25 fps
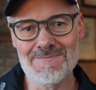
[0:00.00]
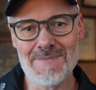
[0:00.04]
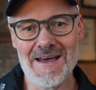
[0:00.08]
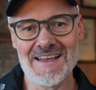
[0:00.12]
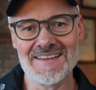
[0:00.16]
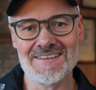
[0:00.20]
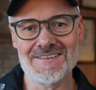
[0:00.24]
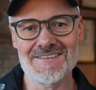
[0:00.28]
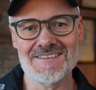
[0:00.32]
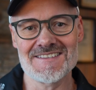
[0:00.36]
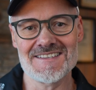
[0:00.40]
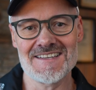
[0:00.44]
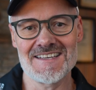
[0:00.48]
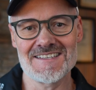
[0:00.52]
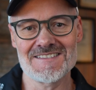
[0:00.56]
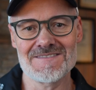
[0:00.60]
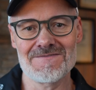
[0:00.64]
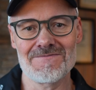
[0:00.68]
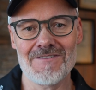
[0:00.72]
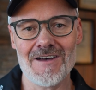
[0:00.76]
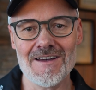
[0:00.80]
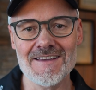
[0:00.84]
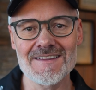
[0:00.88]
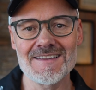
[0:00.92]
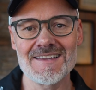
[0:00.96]
matters is
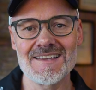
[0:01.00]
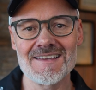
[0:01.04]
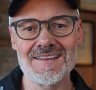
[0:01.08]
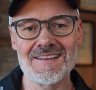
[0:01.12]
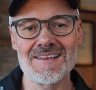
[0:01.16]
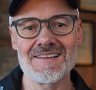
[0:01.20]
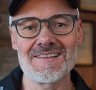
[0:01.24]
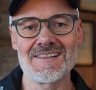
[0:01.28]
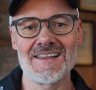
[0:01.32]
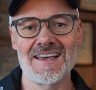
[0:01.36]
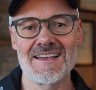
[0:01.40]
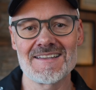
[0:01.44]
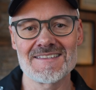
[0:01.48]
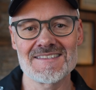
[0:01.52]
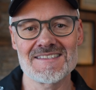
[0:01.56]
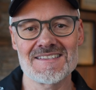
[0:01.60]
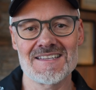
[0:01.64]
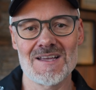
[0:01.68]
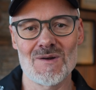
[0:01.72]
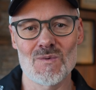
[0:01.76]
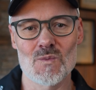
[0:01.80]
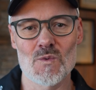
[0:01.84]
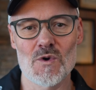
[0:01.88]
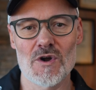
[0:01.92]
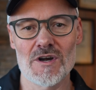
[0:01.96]
finding the lens
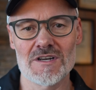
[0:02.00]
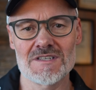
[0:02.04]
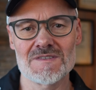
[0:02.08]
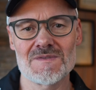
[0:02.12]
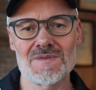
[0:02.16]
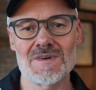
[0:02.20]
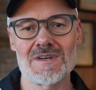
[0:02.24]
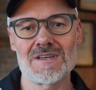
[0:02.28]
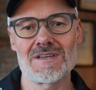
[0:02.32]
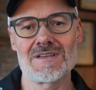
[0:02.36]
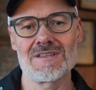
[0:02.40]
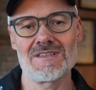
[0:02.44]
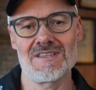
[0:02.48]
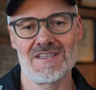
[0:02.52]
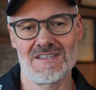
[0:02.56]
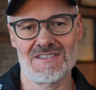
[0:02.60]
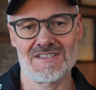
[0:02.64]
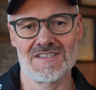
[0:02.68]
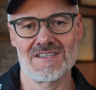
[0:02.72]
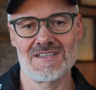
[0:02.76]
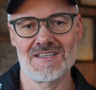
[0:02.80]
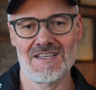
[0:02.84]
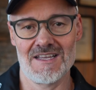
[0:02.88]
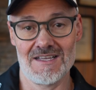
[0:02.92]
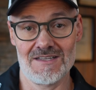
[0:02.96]
that works for the
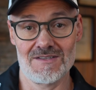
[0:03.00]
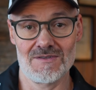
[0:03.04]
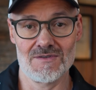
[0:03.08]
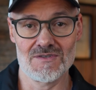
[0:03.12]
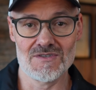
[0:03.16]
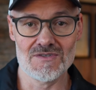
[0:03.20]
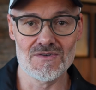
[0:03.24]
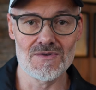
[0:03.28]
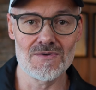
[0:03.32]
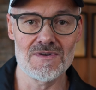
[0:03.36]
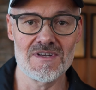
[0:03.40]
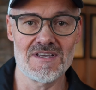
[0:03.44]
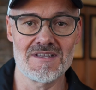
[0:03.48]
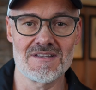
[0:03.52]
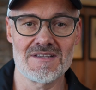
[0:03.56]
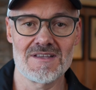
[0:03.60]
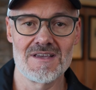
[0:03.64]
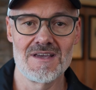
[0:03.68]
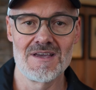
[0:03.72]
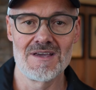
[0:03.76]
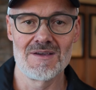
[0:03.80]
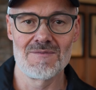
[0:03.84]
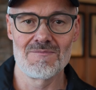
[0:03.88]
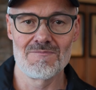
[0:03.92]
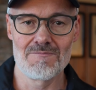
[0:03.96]
condition that you shoot in,
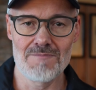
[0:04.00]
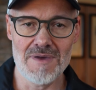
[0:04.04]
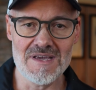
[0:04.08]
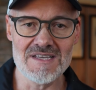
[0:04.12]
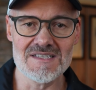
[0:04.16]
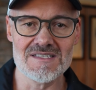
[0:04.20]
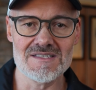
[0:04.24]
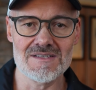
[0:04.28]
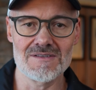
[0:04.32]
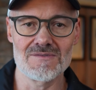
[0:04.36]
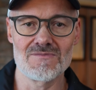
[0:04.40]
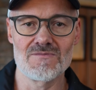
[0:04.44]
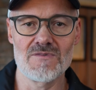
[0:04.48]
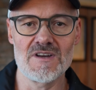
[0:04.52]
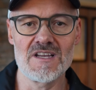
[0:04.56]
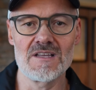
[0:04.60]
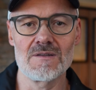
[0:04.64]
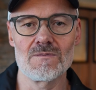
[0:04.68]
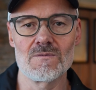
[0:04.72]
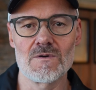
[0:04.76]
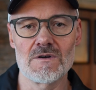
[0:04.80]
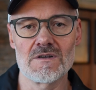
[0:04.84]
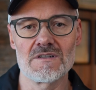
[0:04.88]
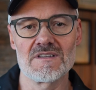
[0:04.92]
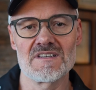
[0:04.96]
based on
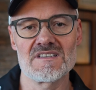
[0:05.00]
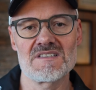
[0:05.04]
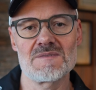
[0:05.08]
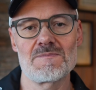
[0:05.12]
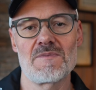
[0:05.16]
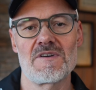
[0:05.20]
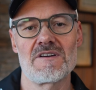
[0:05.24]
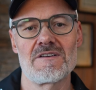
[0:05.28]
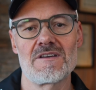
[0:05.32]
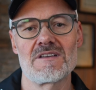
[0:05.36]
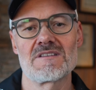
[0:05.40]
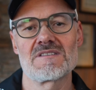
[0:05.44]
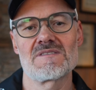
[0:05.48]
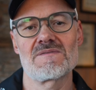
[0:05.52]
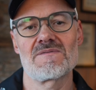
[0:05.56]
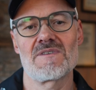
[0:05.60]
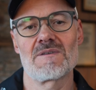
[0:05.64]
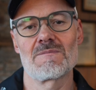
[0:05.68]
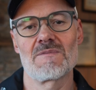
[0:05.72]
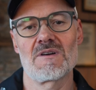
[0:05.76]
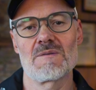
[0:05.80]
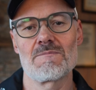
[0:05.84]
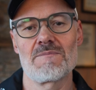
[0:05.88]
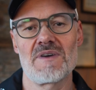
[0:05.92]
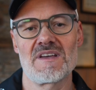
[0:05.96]
real-world experience
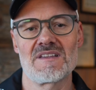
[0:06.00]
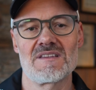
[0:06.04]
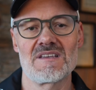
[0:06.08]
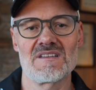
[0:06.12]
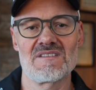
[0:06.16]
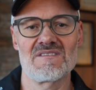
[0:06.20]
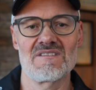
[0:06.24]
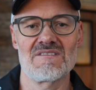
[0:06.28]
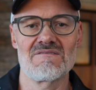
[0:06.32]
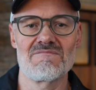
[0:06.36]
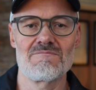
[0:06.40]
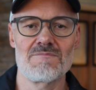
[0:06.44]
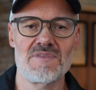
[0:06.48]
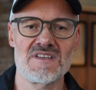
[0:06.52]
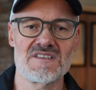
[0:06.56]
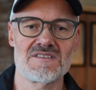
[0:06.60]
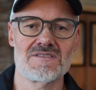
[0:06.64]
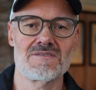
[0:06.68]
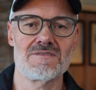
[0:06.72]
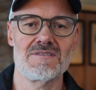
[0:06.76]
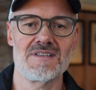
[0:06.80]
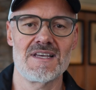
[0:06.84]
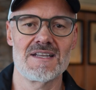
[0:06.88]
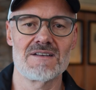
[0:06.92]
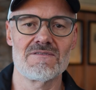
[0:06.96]
from competitive
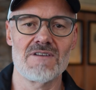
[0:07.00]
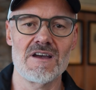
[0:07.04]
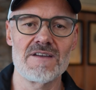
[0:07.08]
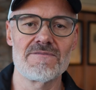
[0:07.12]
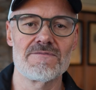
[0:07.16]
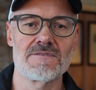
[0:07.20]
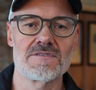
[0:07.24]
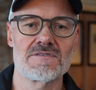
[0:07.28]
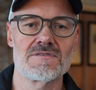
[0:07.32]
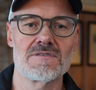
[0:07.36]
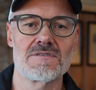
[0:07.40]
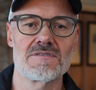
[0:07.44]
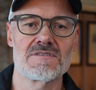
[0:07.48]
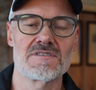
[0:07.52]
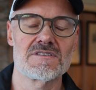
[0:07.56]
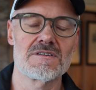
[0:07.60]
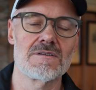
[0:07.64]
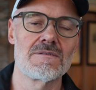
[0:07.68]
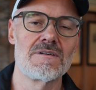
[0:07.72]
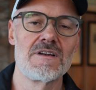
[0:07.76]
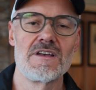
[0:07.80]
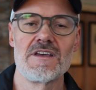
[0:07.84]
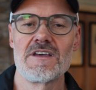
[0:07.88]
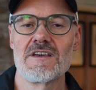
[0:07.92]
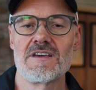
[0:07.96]
pistol and rifle shooters.
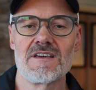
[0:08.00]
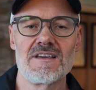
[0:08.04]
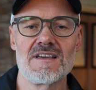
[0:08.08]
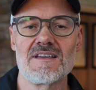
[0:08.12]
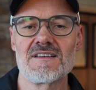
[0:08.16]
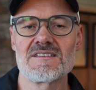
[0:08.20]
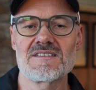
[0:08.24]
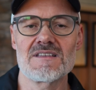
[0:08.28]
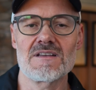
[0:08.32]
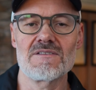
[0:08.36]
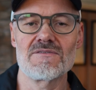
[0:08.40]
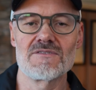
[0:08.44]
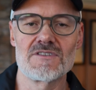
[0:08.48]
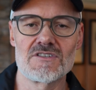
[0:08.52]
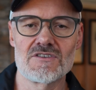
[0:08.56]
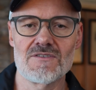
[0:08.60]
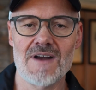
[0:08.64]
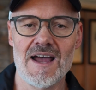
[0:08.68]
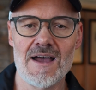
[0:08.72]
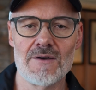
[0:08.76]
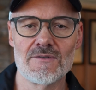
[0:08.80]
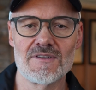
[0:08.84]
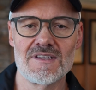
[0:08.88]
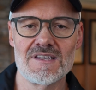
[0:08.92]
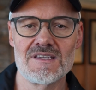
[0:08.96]
So instead of
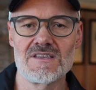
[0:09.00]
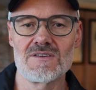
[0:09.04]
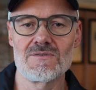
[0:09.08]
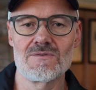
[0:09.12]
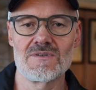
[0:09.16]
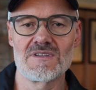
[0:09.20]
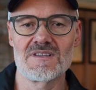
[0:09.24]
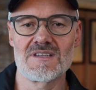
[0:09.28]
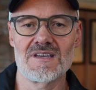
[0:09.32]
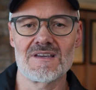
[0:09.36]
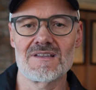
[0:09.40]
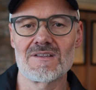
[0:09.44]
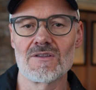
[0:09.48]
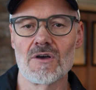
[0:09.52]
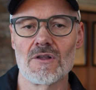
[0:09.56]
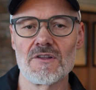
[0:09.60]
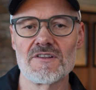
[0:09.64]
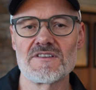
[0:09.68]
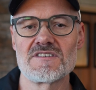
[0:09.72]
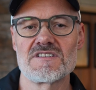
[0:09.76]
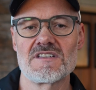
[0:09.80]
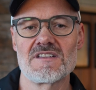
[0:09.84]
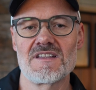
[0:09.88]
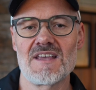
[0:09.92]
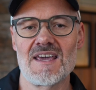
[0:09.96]
drowning you in
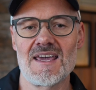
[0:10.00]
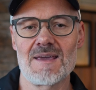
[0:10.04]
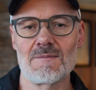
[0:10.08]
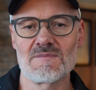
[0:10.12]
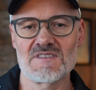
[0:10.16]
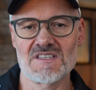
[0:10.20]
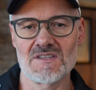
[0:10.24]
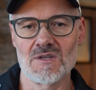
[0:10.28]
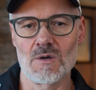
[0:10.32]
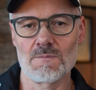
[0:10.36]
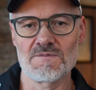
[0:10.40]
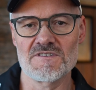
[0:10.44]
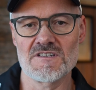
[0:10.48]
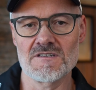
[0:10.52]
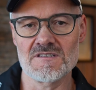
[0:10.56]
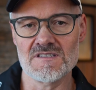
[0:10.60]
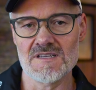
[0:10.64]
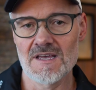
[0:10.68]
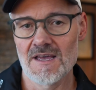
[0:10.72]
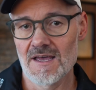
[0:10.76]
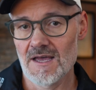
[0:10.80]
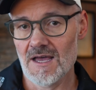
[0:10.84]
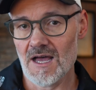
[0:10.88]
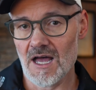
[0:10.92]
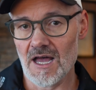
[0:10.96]
technology names and
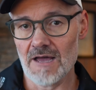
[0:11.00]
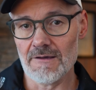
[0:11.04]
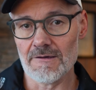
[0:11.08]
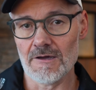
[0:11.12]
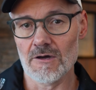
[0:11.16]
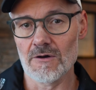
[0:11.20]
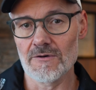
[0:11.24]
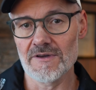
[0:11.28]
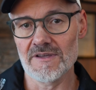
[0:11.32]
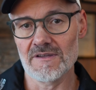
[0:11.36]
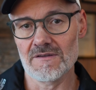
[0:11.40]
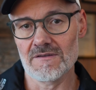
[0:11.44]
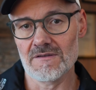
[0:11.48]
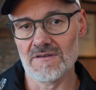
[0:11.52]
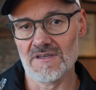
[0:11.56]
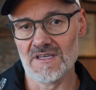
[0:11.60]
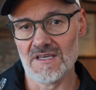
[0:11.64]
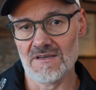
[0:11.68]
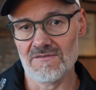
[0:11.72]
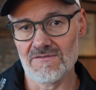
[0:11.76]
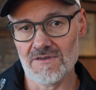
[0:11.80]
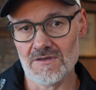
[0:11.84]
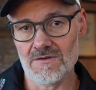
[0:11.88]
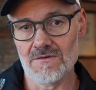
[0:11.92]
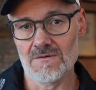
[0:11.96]
options, I'm going to
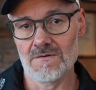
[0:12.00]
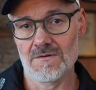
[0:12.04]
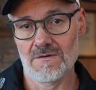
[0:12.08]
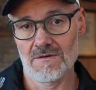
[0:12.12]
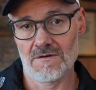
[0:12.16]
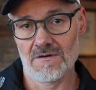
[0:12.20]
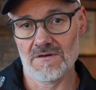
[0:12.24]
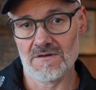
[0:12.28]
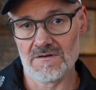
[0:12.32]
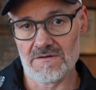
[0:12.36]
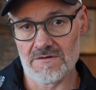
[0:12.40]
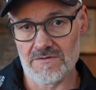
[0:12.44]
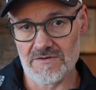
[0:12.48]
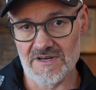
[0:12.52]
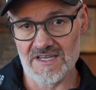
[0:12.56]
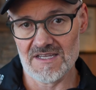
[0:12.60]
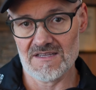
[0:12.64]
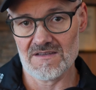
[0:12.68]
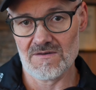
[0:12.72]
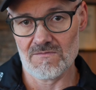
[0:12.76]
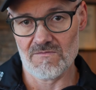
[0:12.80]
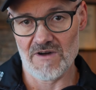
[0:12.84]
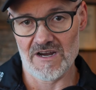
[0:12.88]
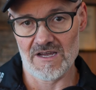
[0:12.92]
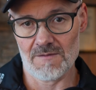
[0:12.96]
give you
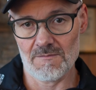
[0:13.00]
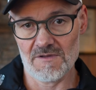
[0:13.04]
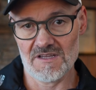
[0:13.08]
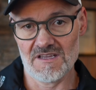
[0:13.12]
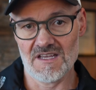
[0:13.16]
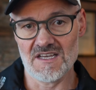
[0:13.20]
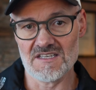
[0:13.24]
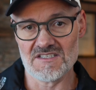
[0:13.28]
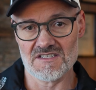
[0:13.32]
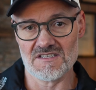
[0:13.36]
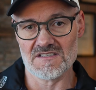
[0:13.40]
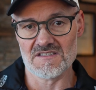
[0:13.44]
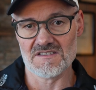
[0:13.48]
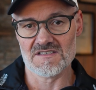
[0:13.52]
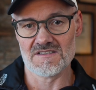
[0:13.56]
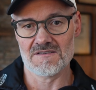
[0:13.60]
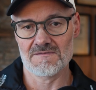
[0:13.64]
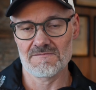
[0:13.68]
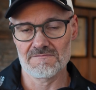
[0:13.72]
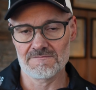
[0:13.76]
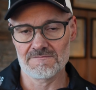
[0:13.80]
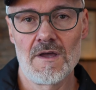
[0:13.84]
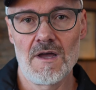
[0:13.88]
concrete recommendations.